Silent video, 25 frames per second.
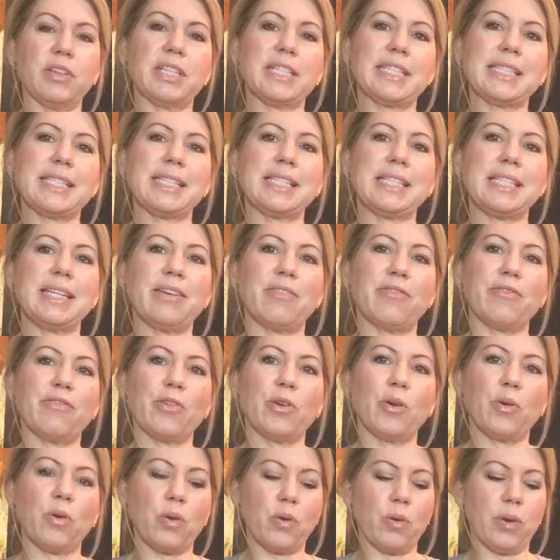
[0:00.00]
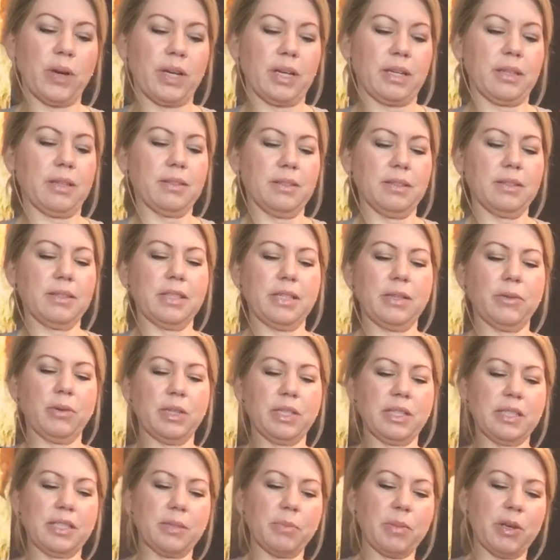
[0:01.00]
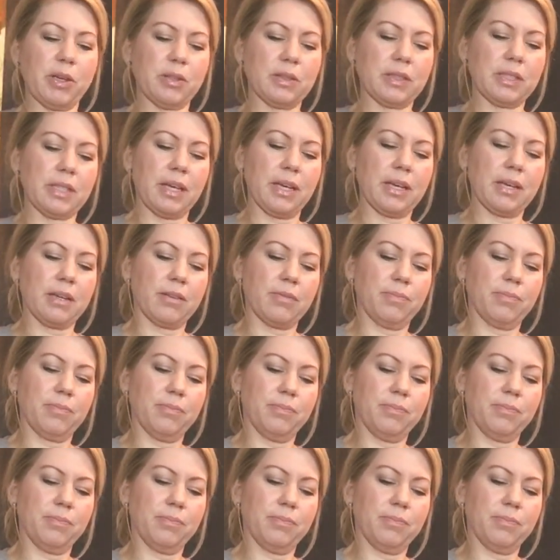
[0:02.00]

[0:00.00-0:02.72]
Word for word: it a sniff real quick, see what it smells like.